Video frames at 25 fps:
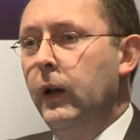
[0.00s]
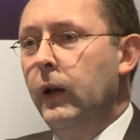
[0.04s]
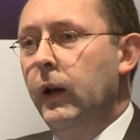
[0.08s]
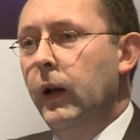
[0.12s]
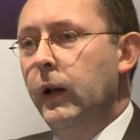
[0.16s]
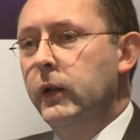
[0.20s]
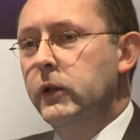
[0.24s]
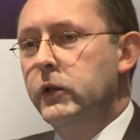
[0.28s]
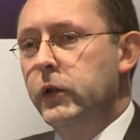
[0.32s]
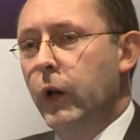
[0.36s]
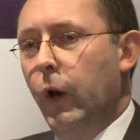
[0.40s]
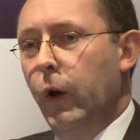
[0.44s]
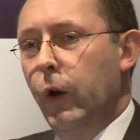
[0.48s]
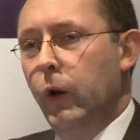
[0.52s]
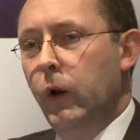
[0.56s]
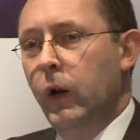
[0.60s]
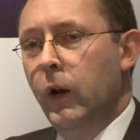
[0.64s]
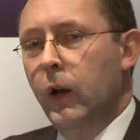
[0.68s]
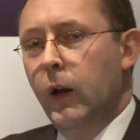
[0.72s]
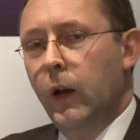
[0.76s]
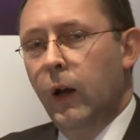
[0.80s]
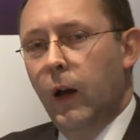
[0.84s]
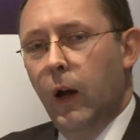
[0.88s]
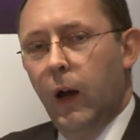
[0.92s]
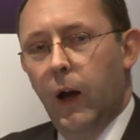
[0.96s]
And so
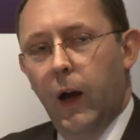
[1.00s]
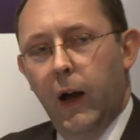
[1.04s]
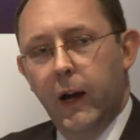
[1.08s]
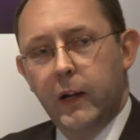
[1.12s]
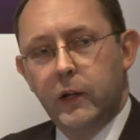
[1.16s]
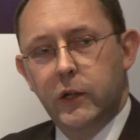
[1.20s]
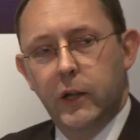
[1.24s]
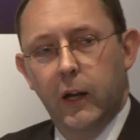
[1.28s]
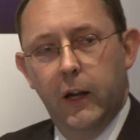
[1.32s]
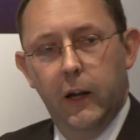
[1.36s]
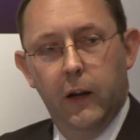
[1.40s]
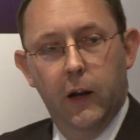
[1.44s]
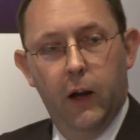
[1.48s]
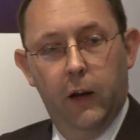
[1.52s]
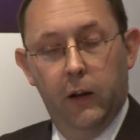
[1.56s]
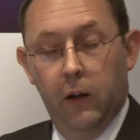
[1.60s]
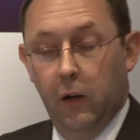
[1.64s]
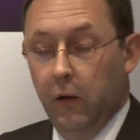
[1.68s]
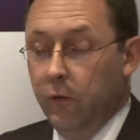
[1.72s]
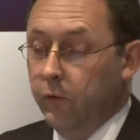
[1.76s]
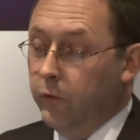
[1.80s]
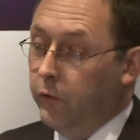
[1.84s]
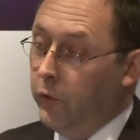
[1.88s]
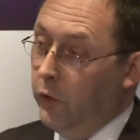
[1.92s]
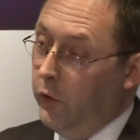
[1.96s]
actually, and
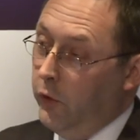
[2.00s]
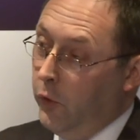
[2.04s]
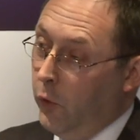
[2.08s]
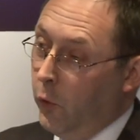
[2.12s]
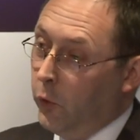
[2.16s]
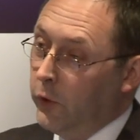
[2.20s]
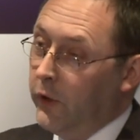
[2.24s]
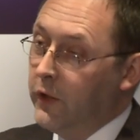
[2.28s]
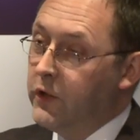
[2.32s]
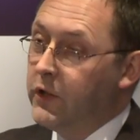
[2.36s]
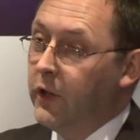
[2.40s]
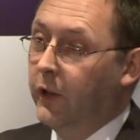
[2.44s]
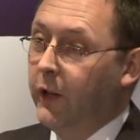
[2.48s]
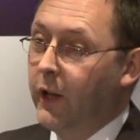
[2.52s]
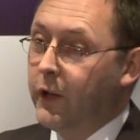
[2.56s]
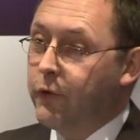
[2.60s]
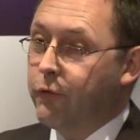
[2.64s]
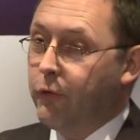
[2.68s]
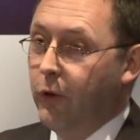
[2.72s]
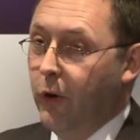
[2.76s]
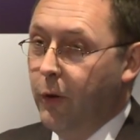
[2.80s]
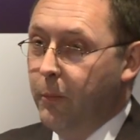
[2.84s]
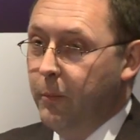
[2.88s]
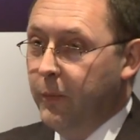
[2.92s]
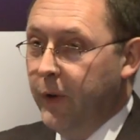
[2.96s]
for the audience in this
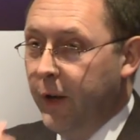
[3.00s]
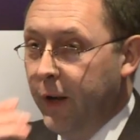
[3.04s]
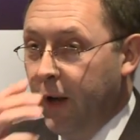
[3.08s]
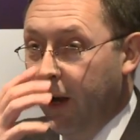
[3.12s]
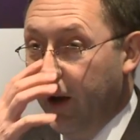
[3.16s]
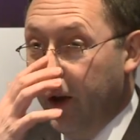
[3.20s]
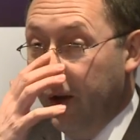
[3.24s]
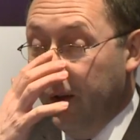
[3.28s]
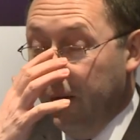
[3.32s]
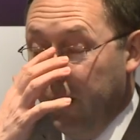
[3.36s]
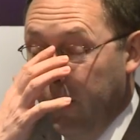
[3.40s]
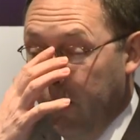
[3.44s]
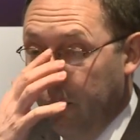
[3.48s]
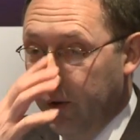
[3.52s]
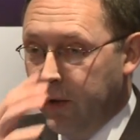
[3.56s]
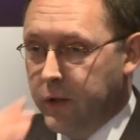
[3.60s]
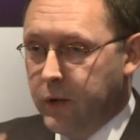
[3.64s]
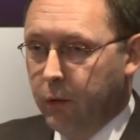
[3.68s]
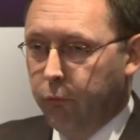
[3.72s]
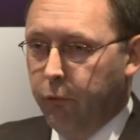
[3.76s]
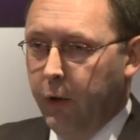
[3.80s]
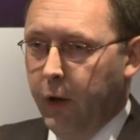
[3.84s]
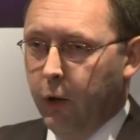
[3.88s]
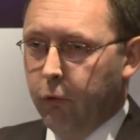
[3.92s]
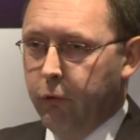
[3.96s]
room, you know, there are
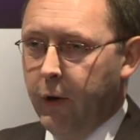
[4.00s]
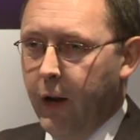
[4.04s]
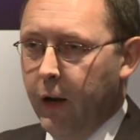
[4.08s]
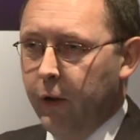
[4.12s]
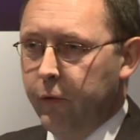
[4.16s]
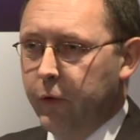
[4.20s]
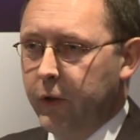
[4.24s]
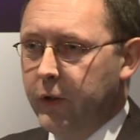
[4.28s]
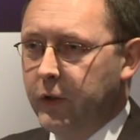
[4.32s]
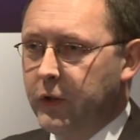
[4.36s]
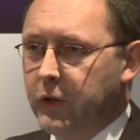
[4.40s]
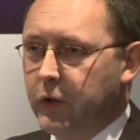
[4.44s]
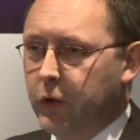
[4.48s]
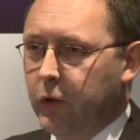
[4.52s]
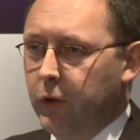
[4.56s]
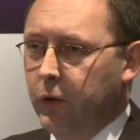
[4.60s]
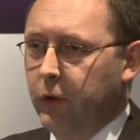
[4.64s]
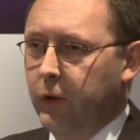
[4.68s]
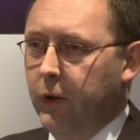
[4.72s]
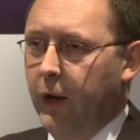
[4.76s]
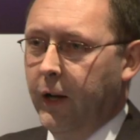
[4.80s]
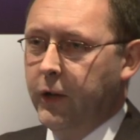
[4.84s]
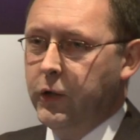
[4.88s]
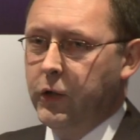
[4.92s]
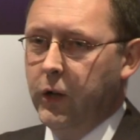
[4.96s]
some real relevance
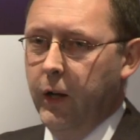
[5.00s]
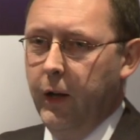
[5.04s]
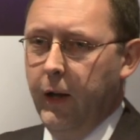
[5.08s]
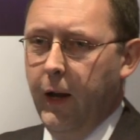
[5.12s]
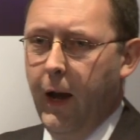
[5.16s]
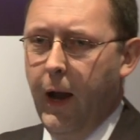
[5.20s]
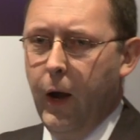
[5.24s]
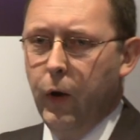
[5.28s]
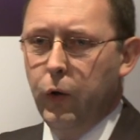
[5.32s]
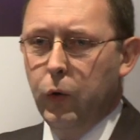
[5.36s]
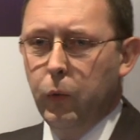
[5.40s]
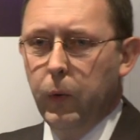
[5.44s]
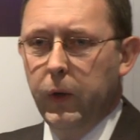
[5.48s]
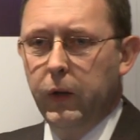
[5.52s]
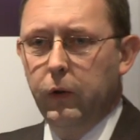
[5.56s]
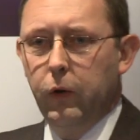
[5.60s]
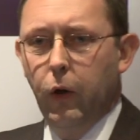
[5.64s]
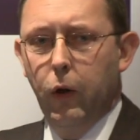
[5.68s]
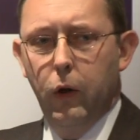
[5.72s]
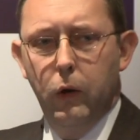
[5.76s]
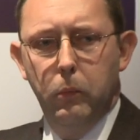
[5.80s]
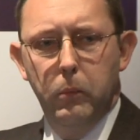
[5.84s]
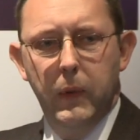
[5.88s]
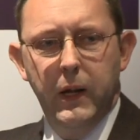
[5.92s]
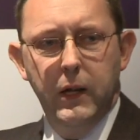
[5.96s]
to actually how do we
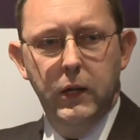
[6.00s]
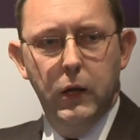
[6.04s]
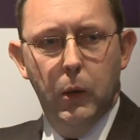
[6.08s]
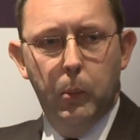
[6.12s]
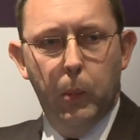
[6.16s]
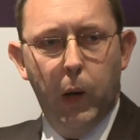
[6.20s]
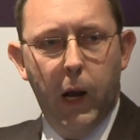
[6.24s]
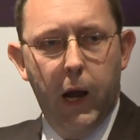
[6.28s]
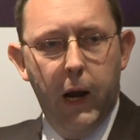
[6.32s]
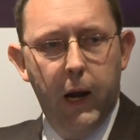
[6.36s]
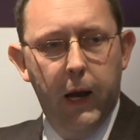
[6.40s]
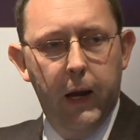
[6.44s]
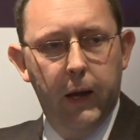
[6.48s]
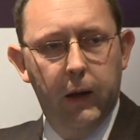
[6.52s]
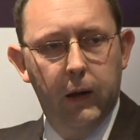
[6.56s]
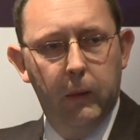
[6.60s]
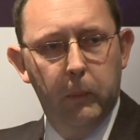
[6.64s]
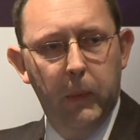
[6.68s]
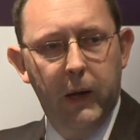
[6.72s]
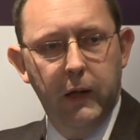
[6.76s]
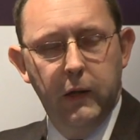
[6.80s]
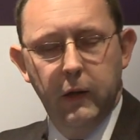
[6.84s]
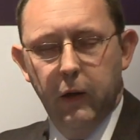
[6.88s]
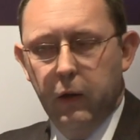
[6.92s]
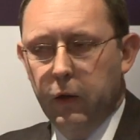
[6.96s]
turn media planning and
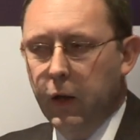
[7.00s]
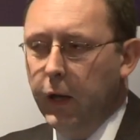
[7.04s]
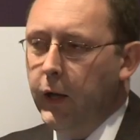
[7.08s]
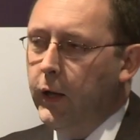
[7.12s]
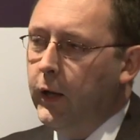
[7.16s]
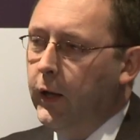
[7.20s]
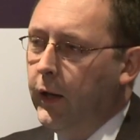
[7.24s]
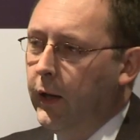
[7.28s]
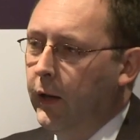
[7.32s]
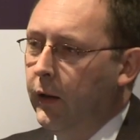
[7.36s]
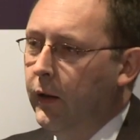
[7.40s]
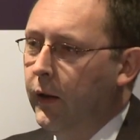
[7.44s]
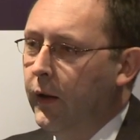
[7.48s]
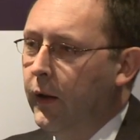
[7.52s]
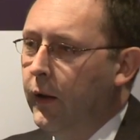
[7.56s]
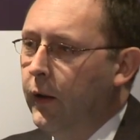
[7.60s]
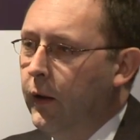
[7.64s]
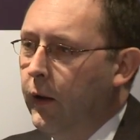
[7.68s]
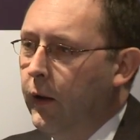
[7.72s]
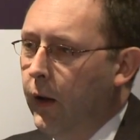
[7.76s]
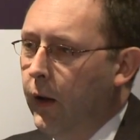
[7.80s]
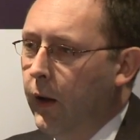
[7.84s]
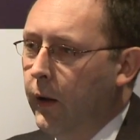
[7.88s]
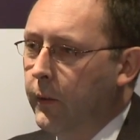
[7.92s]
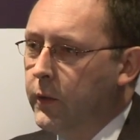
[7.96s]
media thinking
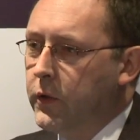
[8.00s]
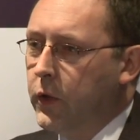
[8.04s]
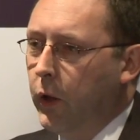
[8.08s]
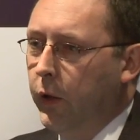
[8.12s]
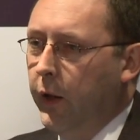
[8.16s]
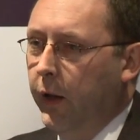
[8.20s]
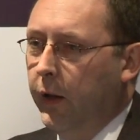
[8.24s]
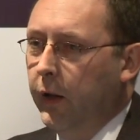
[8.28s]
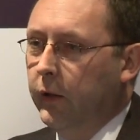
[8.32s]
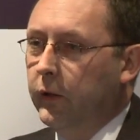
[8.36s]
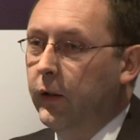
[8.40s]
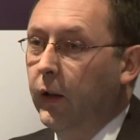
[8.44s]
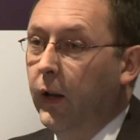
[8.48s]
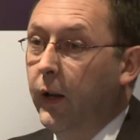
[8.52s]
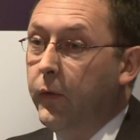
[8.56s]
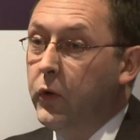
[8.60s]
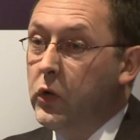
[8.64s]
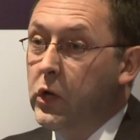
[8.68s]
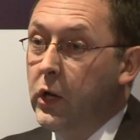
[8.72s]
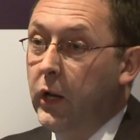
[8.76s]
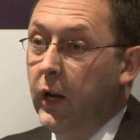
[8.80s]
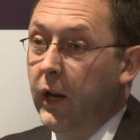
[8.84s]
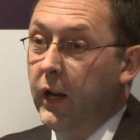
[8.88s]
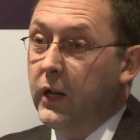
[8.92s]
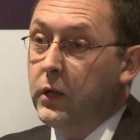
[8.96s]
so that it delivers
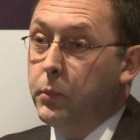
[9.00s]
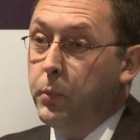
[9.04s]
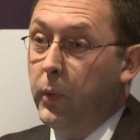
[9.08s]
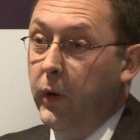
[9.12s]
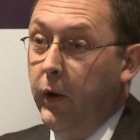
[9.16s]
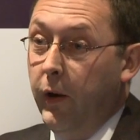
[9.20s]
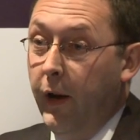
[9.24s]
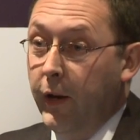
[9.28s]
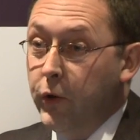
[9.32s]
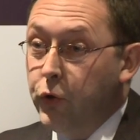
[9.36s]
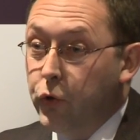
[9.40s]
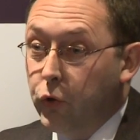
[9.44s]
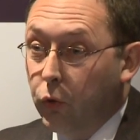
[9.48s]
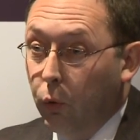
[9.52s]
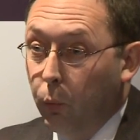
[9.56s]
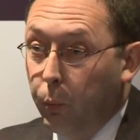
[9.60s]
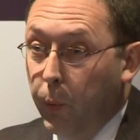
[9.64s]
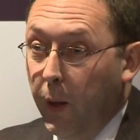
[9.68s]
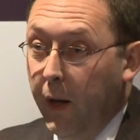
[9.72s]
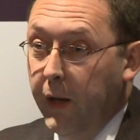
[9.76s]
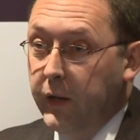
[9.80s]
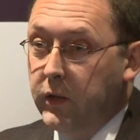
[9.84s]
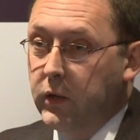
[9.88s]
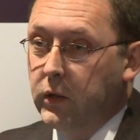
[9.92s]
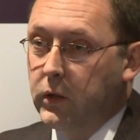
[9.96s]
an experiential
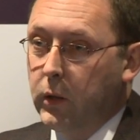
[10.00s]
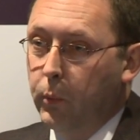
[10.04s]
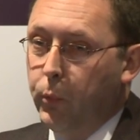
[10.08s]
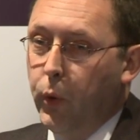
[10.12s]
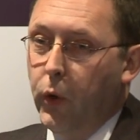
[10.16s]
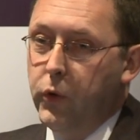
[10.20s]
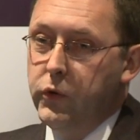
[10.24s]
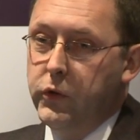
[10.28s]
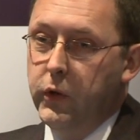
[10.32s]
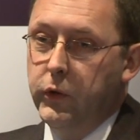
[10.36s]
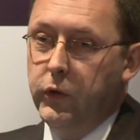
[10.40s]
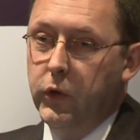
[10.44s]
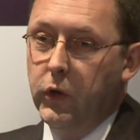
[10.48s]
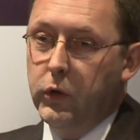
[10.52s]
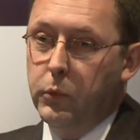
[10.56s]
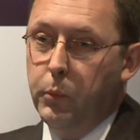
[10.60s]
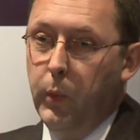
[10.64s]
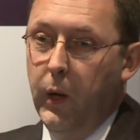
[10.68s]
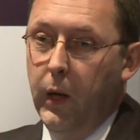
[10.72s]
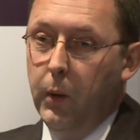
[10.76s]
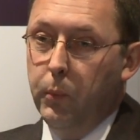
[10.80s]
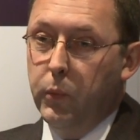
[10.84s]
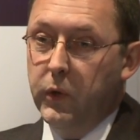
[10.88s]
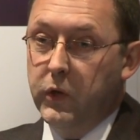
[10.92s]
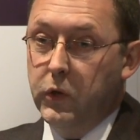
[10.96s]
piece as opposed to just
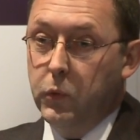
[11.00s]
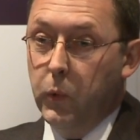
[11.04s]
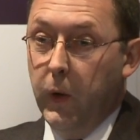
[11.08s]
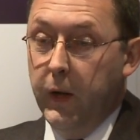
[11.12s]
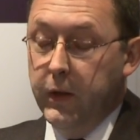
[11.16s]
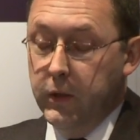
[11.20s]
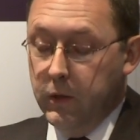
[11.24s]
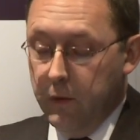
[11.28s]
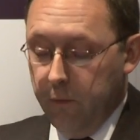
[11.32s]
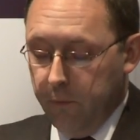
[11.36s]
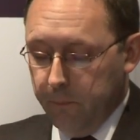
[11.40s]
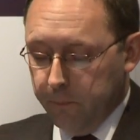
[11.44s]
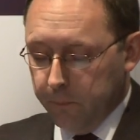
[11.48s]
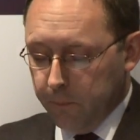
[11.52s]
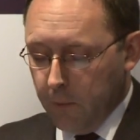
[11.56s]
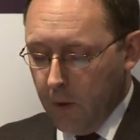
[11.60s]
being persuasive.